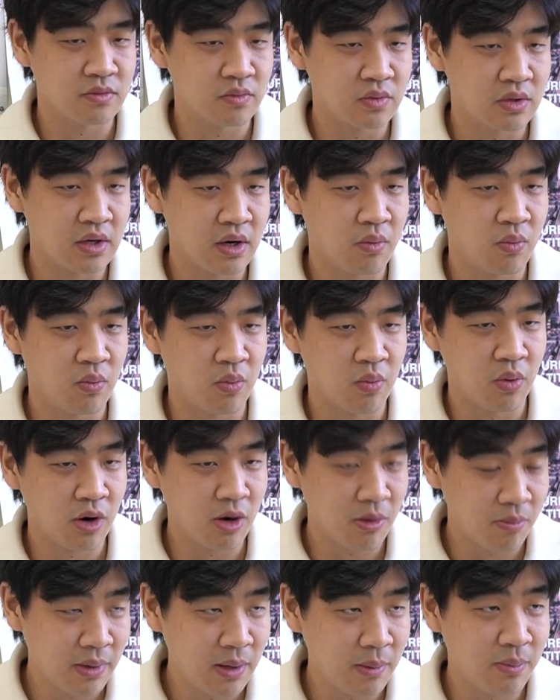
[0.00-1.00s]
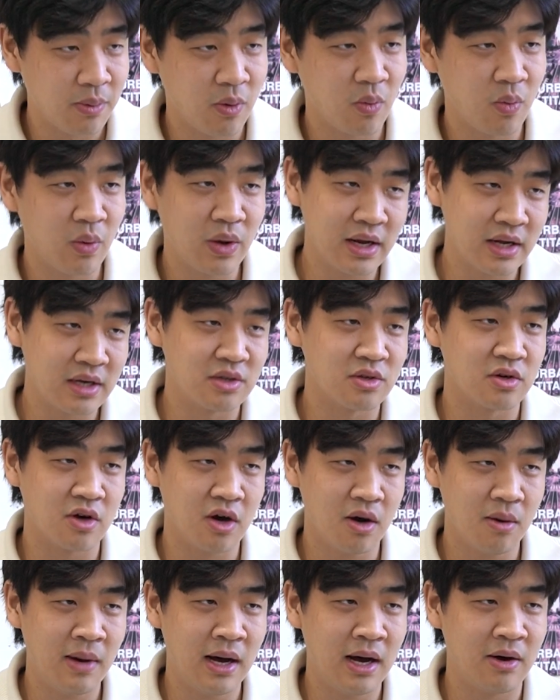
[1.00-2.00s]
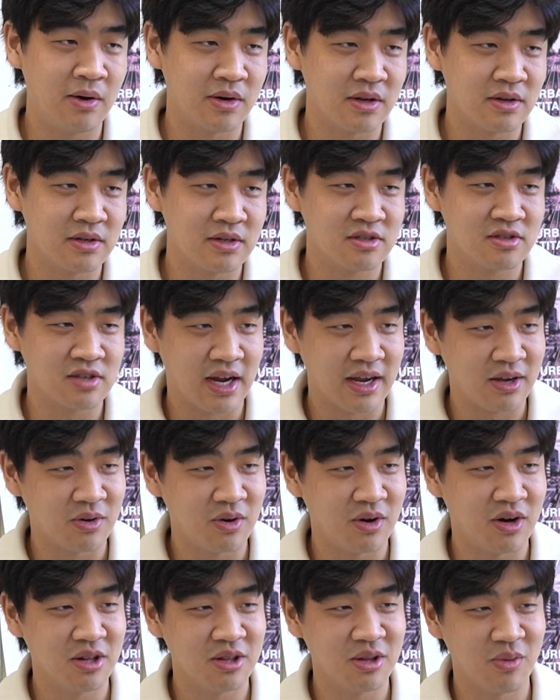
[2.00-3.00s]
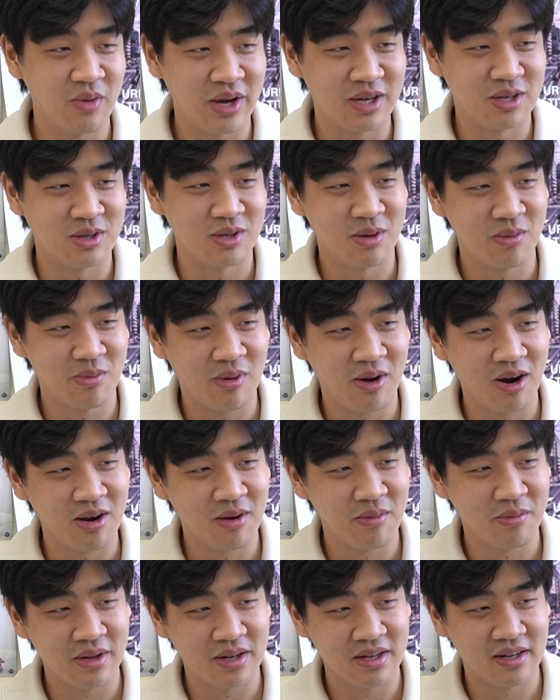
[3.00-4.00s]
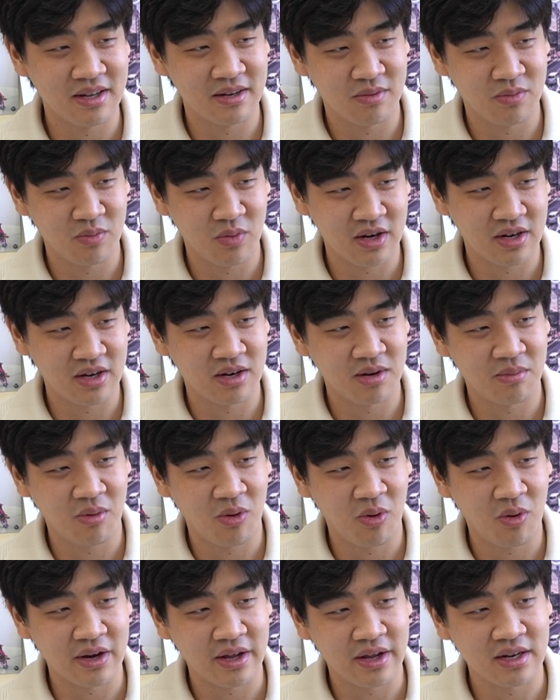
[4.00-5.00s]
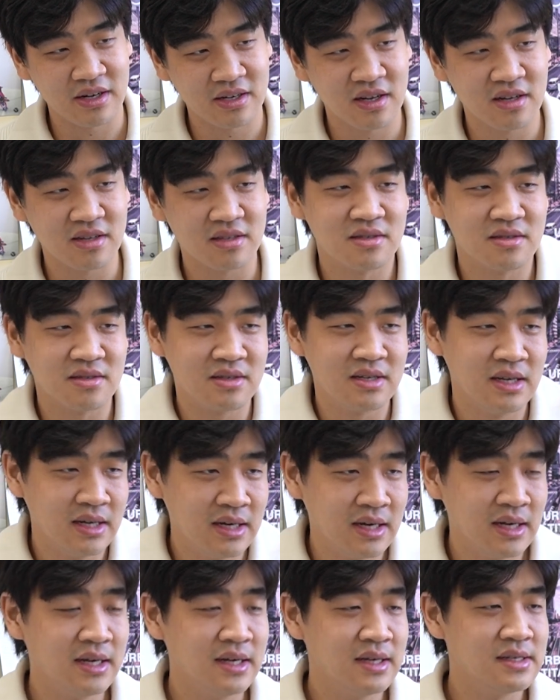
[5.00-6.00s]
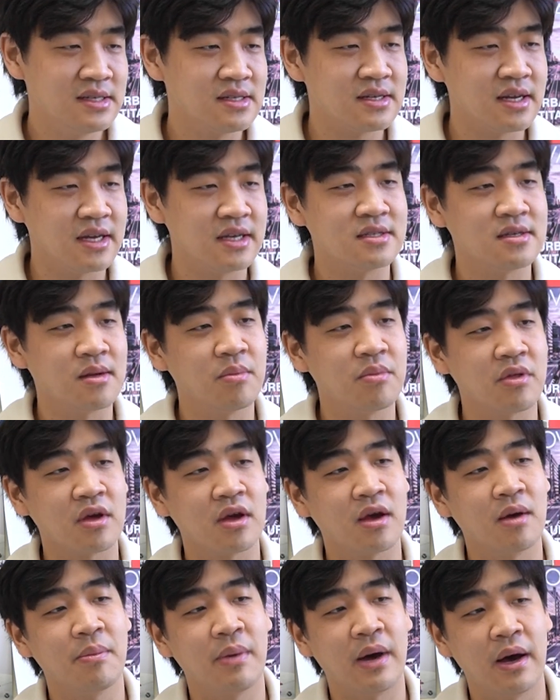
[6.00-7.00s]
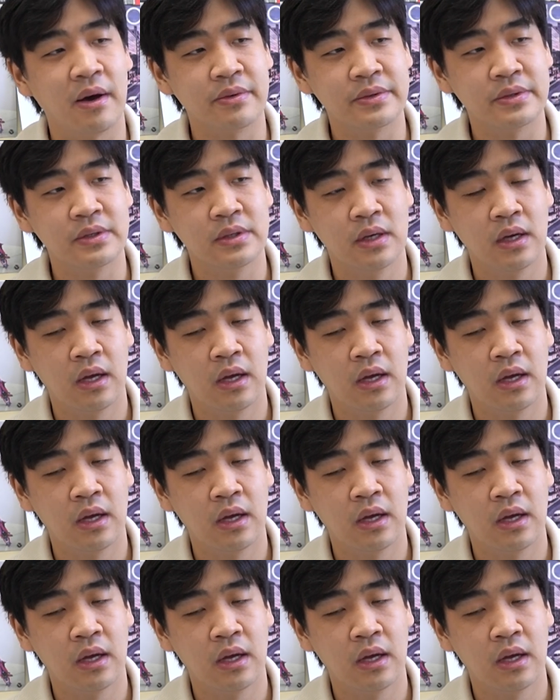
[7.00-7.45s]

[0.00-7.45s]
There were people willing to come out and cycle all the way to the parliament at 1 a.m. does say something about